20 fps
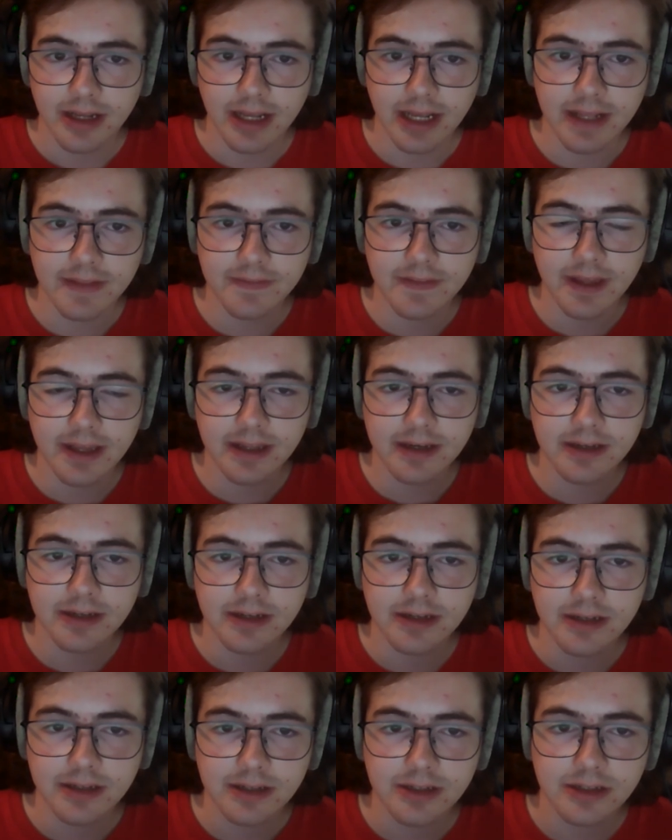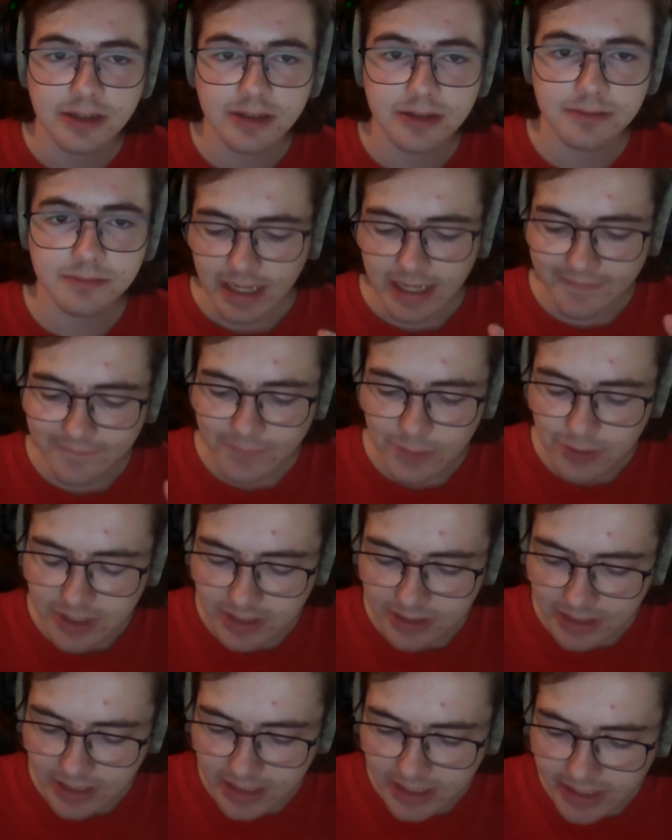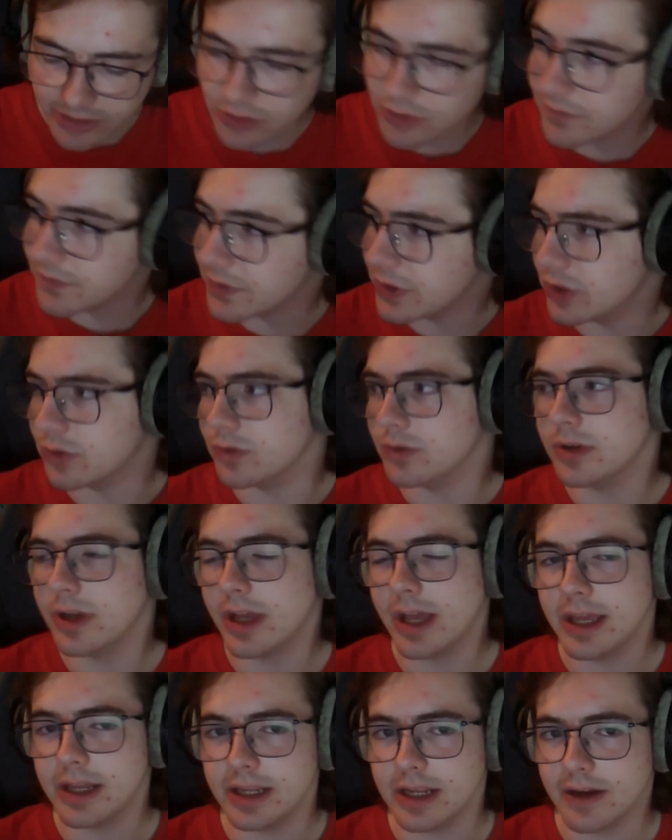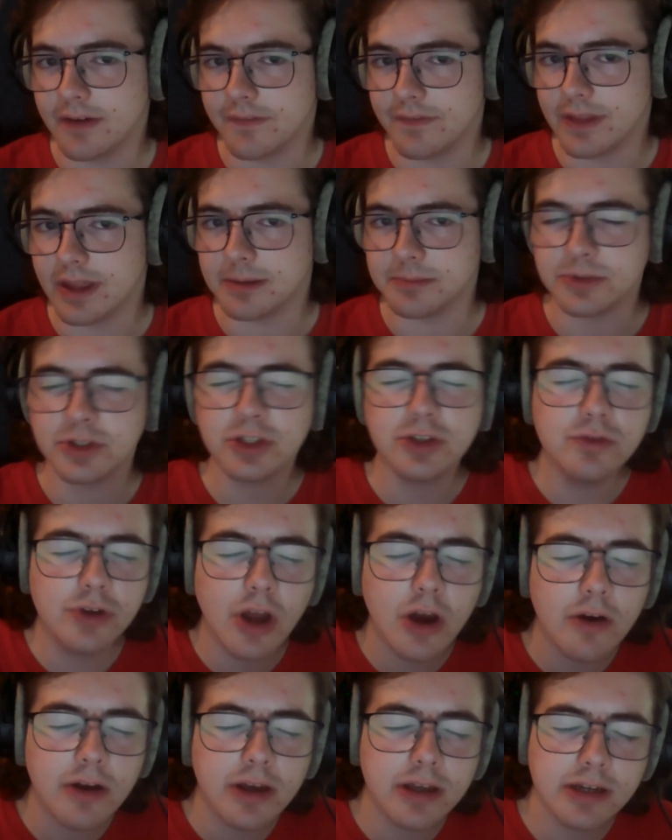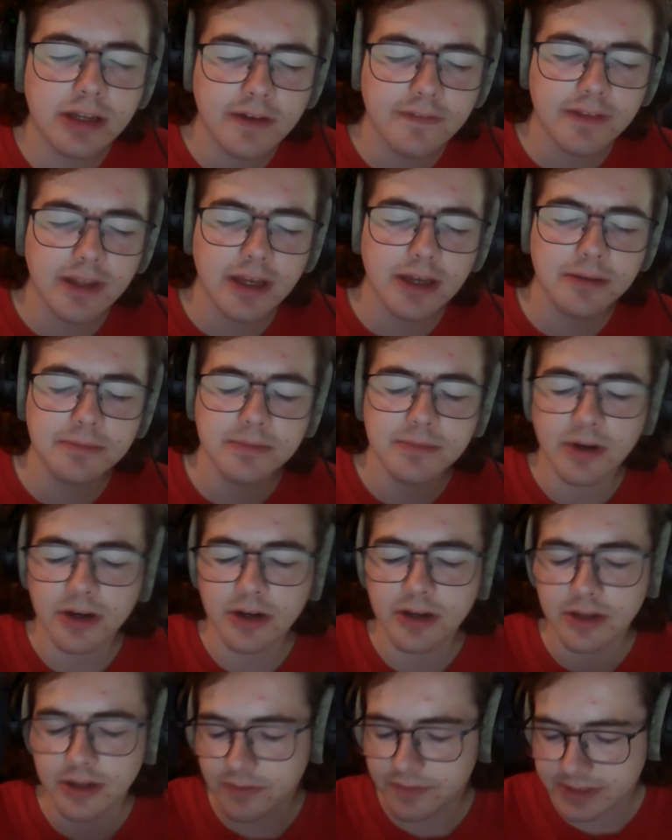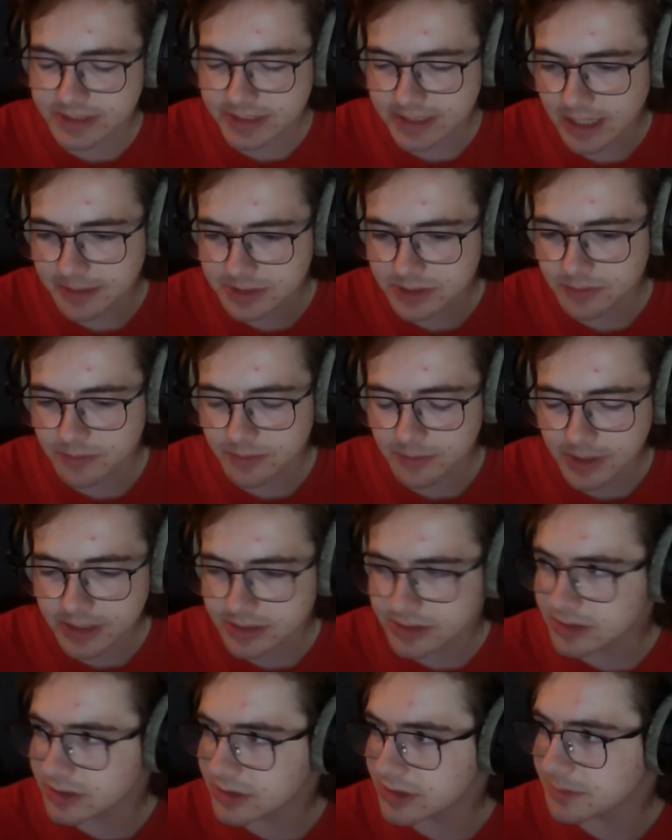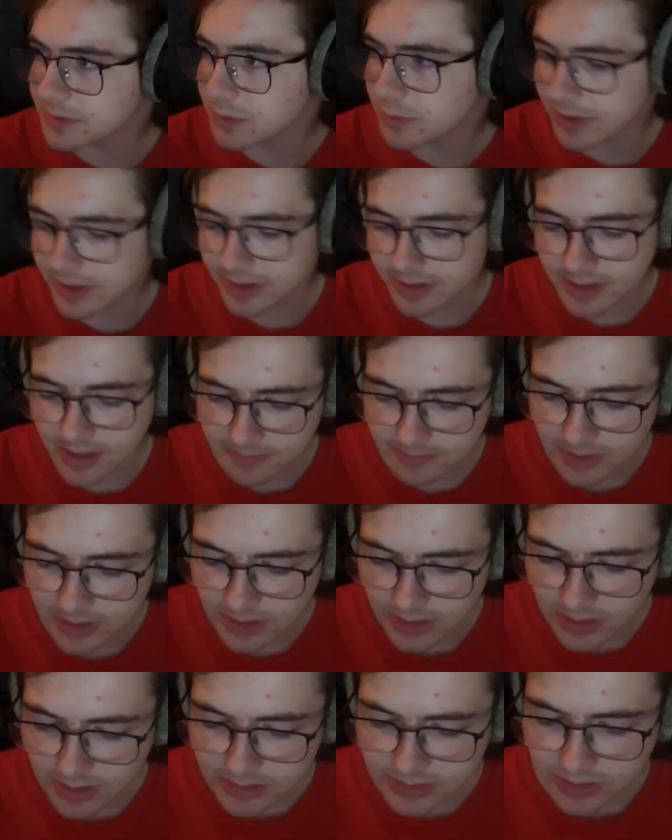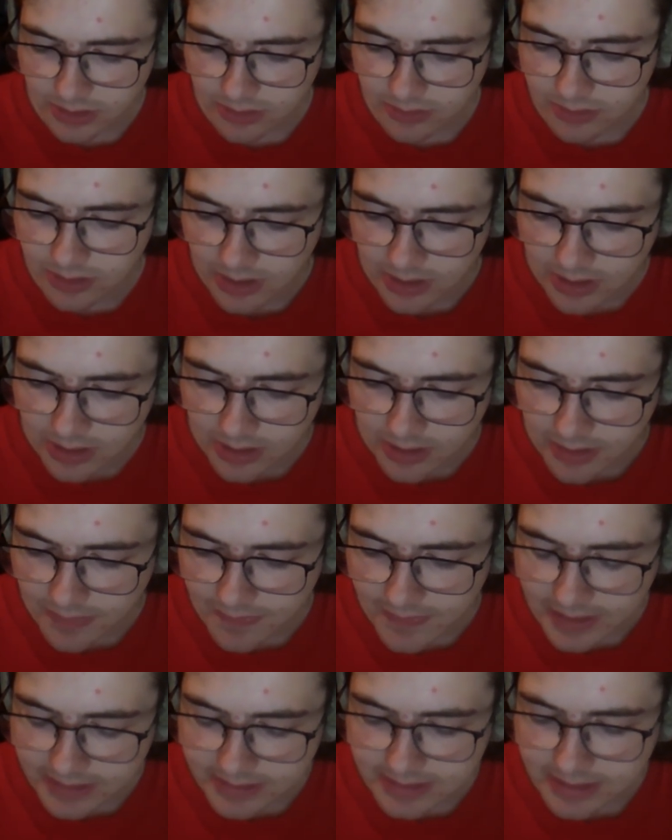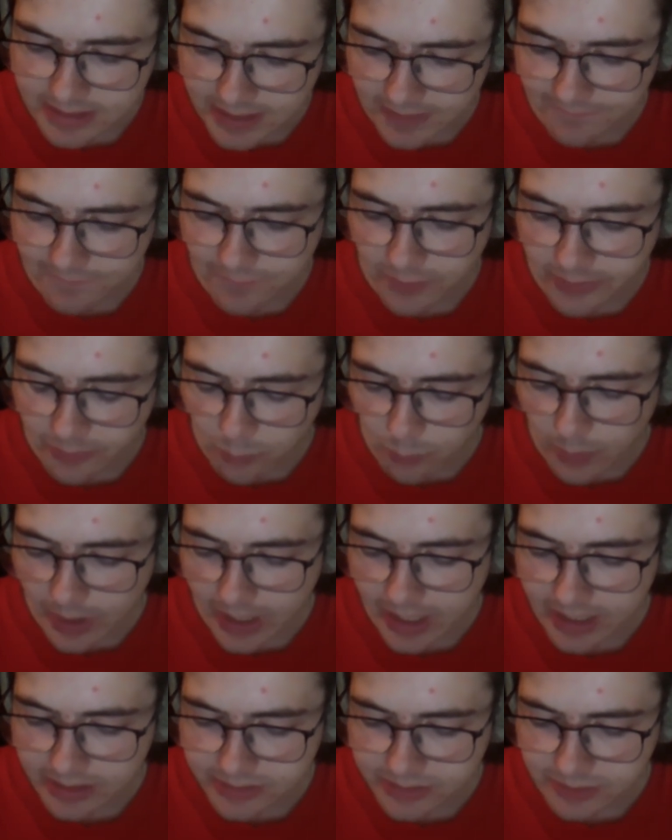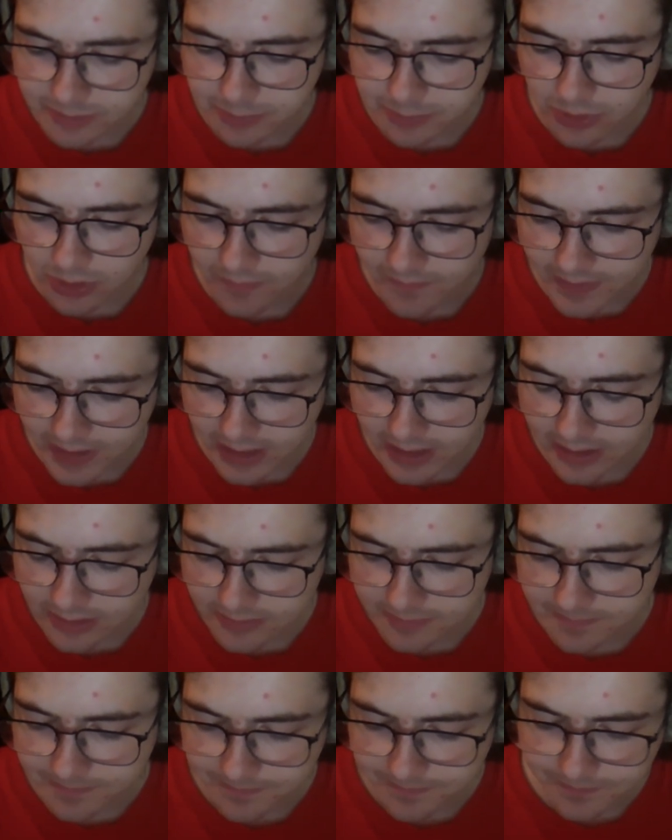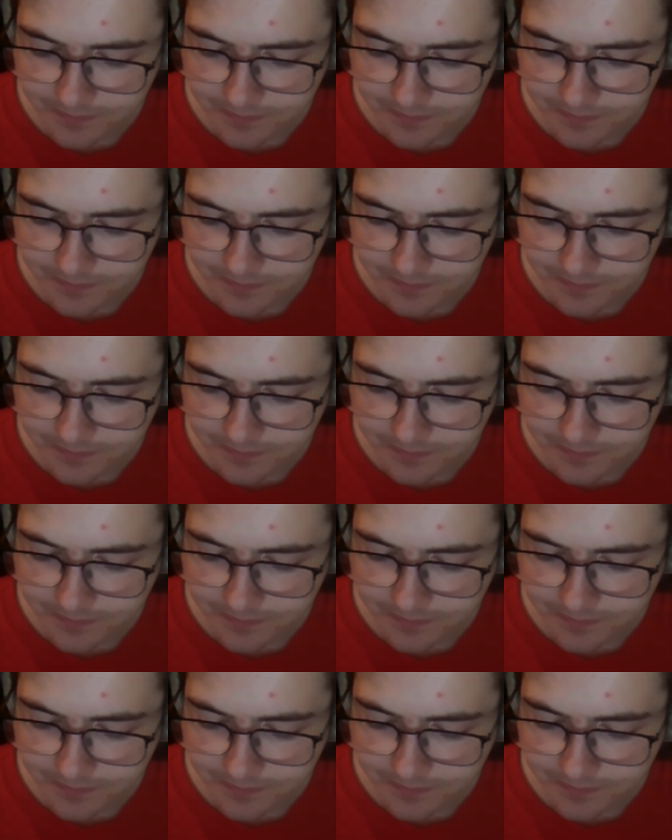And then if you can interview any of them, do you know any of them or you've established relationships with them? So that's a different way to profile.